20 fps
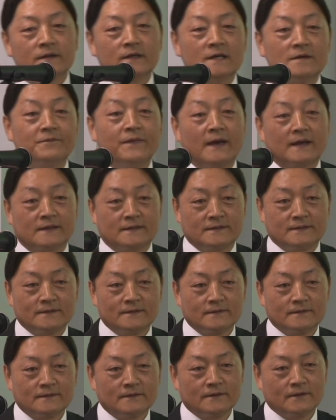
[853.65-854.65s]
effect
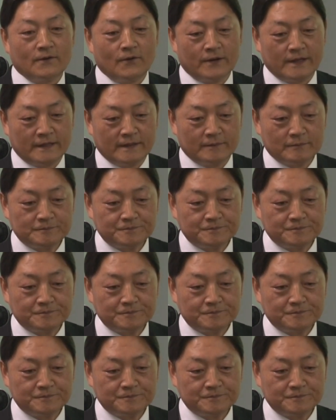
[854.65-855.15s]
on it.